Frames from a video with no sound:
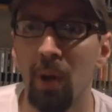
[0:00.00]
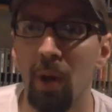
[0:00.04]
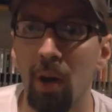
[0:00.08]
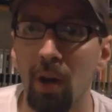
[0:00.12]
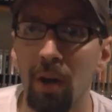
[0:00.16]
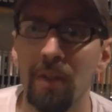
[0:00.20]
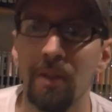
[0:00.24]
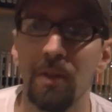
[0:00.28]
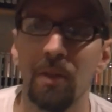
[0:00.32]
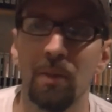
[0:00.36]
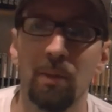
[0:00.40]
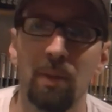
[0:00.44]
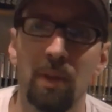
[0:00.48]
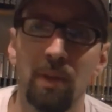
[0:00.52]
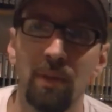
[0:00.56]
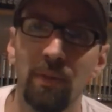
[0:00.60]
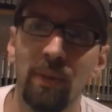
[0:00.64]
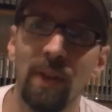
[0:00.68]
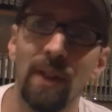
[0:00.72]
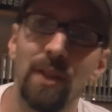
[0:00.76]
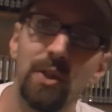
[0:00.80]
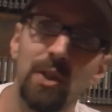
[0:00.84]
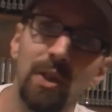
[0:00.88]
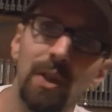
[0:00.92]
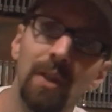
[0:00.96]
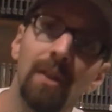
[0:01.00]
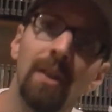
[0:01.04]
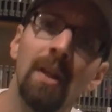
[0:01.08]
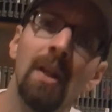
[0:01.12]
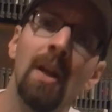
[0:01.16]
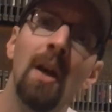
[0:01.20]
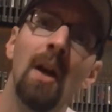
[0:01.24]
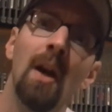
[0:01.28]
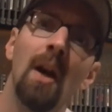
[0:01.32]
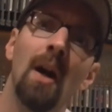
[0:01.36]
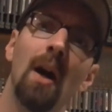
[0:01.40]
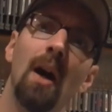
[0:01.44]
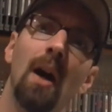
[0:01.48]
awesome convention.
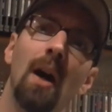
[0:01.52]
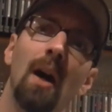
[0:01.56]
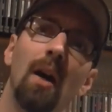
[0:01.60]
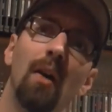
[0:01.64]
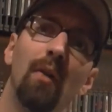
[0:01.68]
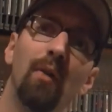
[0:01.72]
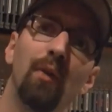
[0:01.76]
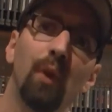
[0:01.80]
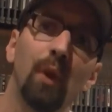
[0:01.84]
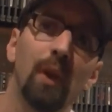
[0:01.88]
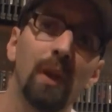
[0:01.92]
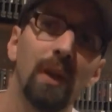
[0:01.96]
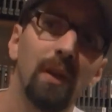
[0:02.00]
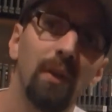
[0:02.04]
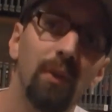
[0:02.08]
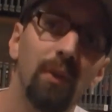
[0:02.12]
Uh, fully,